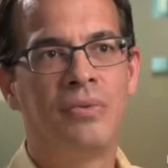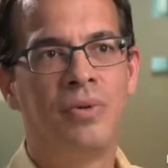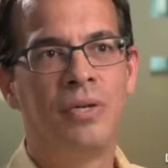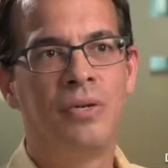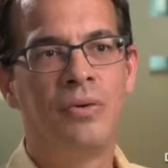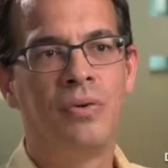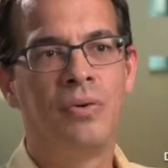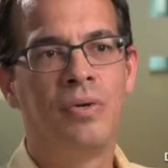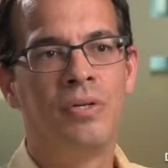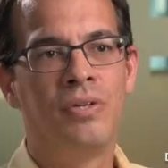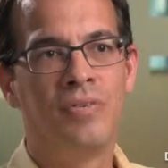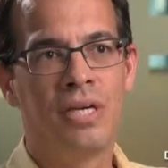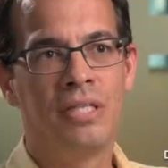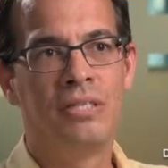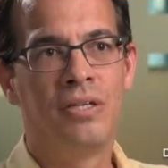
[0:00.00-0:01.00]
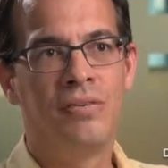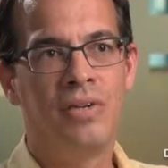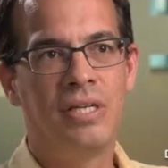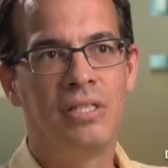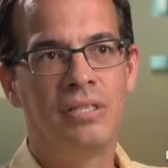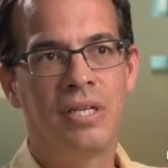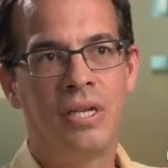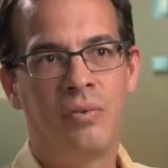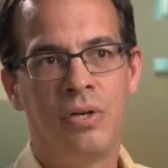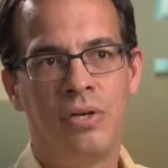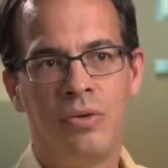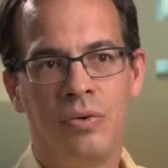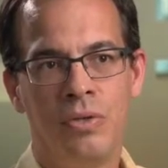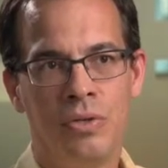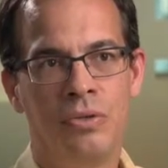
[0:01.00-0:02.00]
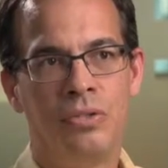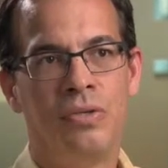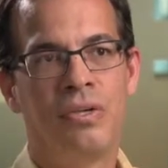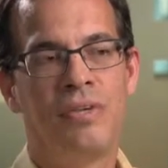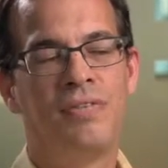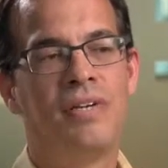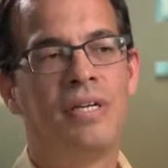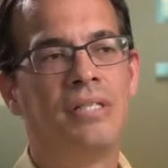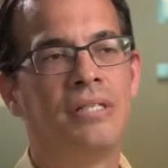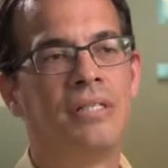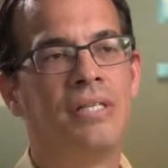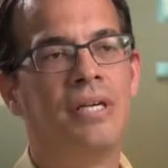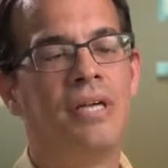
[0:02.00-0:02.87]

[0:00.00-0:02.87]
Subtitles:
We do device interface and we do user interface.